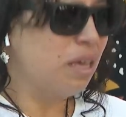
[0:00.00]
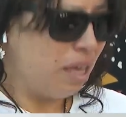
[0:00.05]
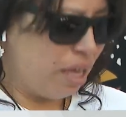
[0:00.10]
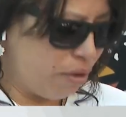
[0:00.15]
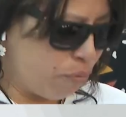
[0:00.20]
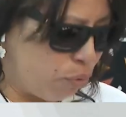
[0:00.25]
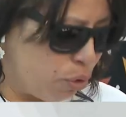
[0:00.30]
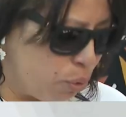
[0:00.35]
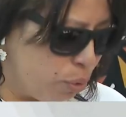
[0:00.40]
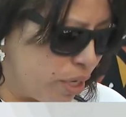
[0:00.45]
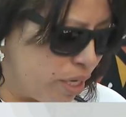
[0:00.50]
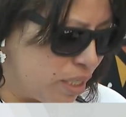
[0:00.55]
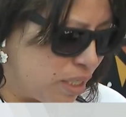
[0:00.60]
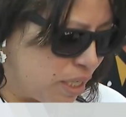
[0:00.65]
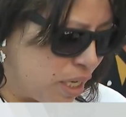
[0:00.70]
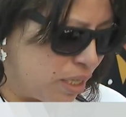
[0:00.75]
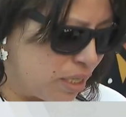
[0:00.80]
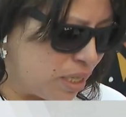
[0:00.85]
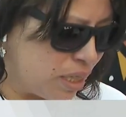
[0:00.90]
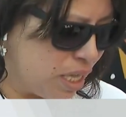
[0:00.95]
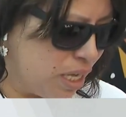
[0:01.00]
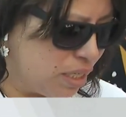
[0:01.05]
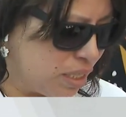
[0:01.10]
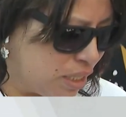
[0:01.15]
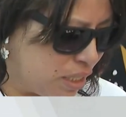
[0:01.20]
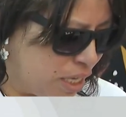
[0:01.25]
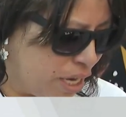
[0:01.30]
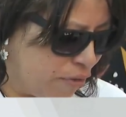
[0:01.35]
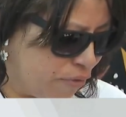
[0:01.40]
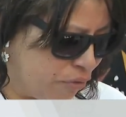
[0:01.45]
If we would have done things
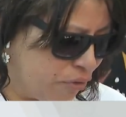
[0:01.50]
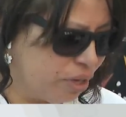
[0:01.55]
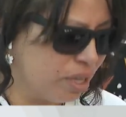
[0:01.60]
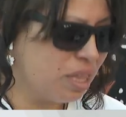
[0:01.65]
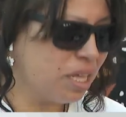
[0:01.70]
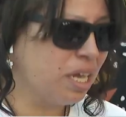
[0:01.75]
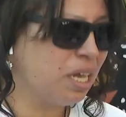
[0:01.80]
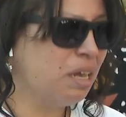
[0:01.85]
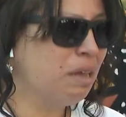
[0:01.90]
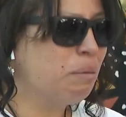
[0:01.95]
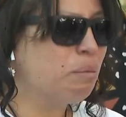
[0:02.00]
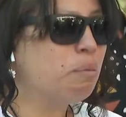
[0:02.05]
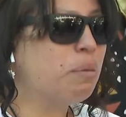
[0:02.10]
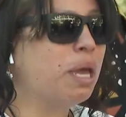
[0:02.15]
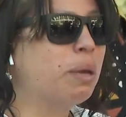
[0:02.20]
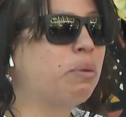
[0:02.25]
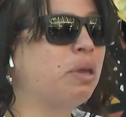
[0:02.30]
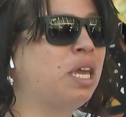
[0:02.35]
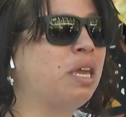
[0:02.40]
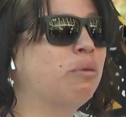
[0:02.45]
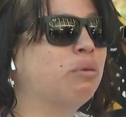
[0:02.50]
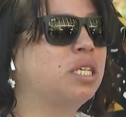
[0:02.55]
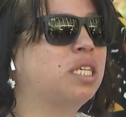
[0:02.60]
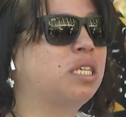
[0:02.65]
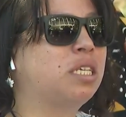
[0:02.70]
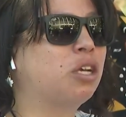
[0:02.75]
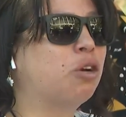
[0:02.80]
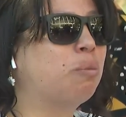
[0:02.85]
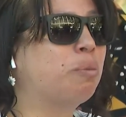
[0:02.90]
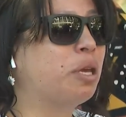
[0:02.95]
differently, maybe he would
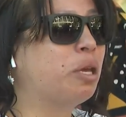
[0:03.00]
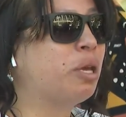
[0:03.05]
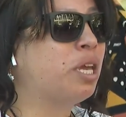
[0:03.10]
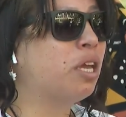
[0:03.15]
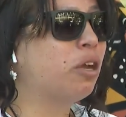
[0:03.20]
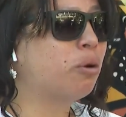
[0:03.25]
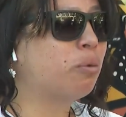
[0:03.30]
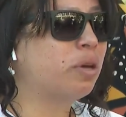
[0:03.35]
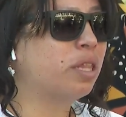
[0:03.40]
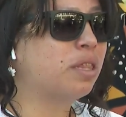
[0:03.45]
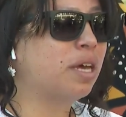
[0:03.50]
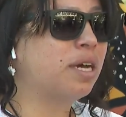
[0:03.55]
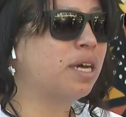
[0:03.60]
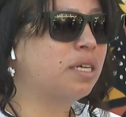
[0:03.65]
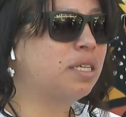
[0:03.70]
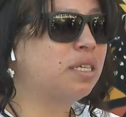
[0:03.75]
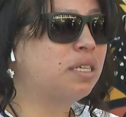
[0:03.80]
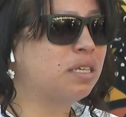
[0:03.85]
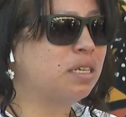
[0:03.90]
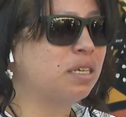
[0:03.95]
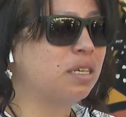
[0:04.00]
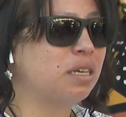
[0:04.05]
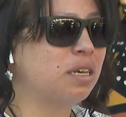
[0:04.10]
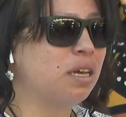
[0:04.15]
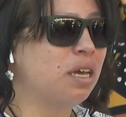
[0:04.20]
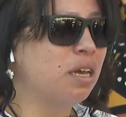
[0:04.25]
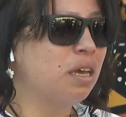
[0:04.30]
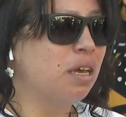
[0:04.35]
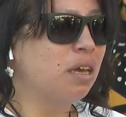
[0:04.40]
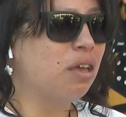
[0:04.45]
still be here with us.
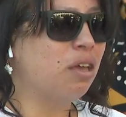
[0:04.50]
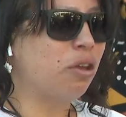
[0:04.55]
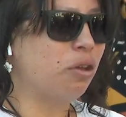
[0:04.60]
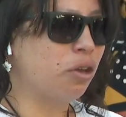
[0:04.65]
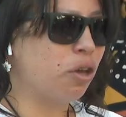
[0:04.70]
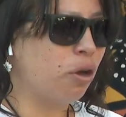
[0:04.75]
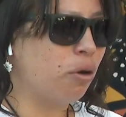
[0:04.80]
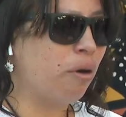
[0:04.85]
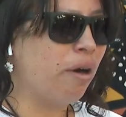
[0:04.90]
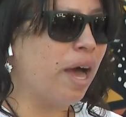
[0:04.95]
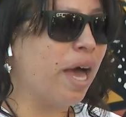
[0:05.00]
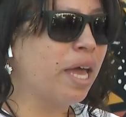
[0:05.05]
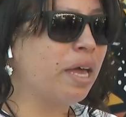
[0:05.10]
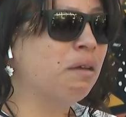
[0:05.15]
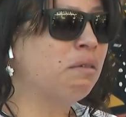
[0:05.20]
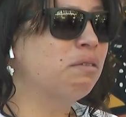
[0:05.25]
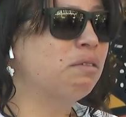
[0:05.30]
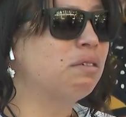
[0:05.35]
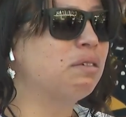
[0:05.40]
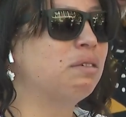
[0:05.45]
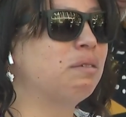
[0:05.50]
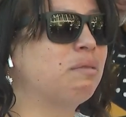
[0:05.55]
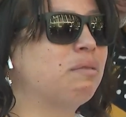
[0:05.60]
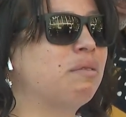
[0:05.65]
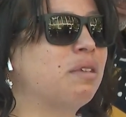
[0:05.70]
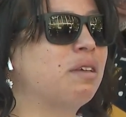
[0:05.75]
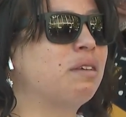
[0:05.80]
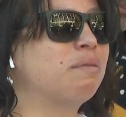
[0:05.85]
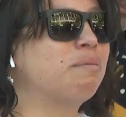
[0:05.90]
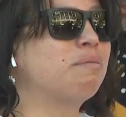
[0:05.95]
You know, I
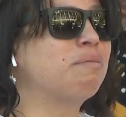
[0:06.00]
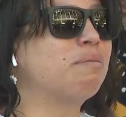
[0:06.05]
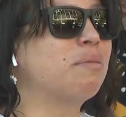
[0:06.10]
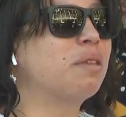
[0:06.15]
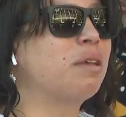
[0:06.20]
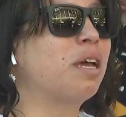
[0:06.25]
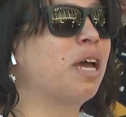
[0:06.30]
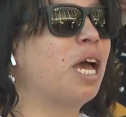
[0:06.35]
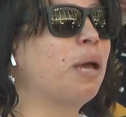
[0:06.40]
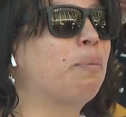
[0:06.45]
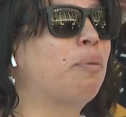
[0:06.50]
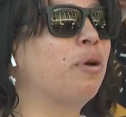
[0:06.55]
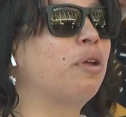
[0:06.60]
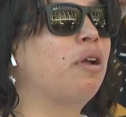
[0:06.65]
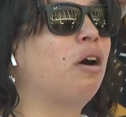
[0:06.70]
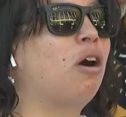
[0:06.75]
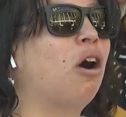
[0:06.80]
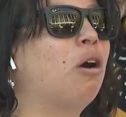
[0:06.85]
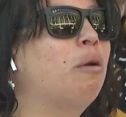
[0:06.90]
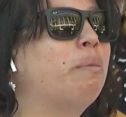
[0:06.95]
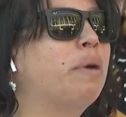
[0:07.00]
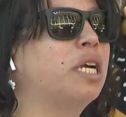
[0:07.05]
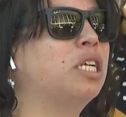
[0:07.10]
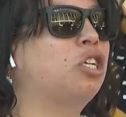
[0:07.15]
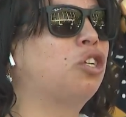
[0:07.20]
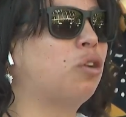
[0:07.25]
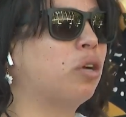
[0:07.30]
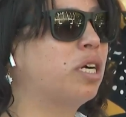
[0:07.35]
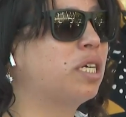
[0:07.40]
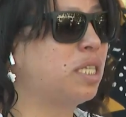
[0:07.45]
I put all my
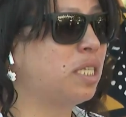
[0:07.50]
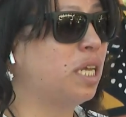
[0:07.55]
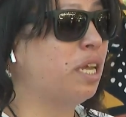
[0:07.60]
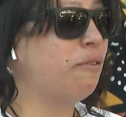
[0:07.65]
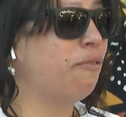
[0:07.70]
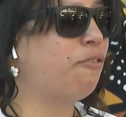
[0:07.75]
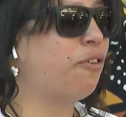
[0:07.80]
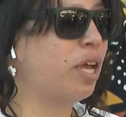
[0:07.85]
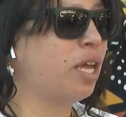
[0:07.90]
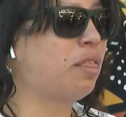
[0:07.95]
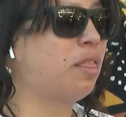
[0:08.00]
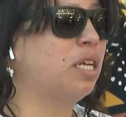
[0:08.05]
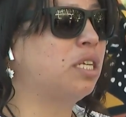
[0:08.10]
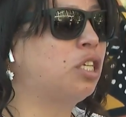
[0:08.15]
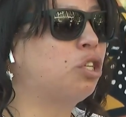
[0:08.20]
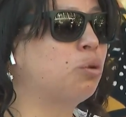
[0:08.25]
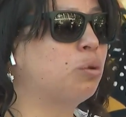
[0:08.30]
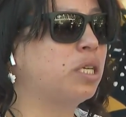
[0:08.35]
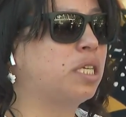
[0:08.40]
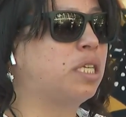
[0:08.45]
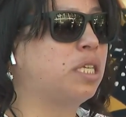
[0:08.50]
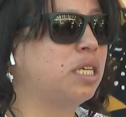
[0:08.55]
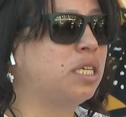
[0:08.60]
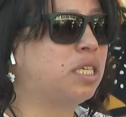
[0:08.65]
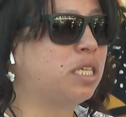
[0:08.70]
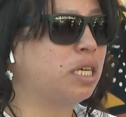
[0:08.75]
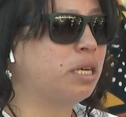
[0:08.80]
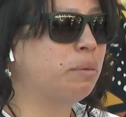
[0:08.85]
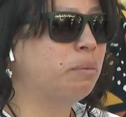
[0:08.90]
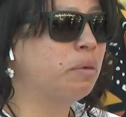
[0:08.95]
trust and faith into a
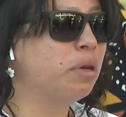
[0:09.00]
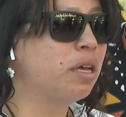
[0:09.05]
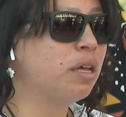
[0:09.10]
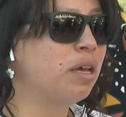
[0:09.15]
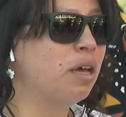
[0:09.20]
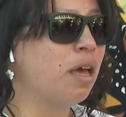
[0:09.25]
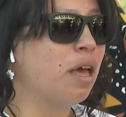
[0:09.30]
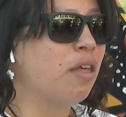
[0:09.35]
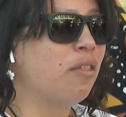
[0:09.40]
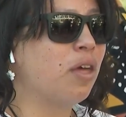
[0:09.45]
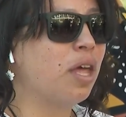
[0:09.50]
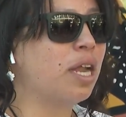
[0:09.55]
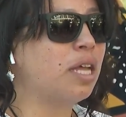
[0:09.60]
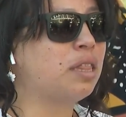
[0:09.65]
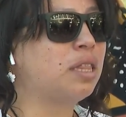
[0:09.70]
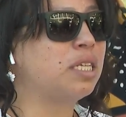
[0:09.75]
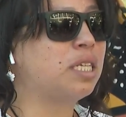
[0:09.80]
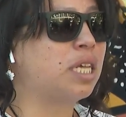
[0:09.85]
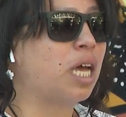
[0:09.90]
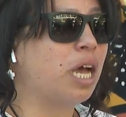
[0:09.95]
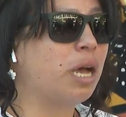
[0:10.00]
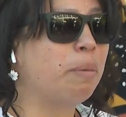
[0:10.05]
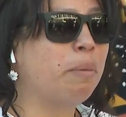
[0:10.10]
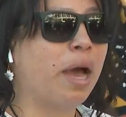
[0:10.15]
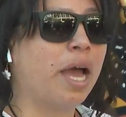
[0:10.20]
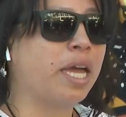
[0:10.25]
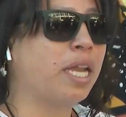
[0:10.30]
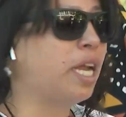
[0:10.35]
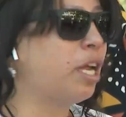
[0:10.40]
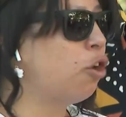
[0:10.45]
system that at the time
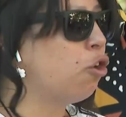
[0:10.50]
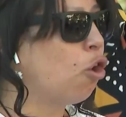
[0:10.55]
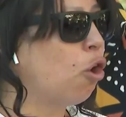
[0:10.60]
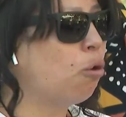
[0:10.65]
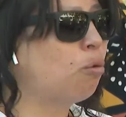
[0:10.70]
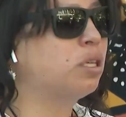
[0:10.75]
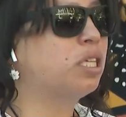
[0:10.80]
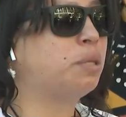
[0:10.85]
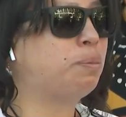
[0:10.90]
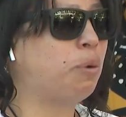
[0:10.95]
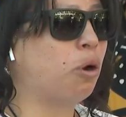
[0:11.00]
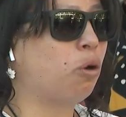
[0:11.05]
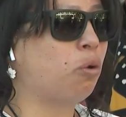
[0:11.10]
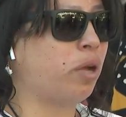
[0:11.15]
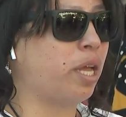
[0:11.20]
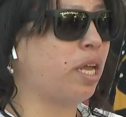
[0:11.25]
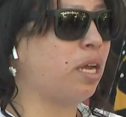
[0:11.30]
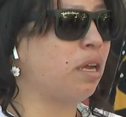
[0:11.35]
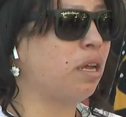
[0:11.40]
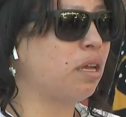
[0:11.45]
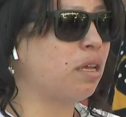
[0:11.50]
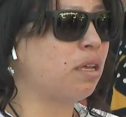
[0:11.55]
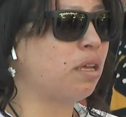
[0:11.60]
I didn't know was broken.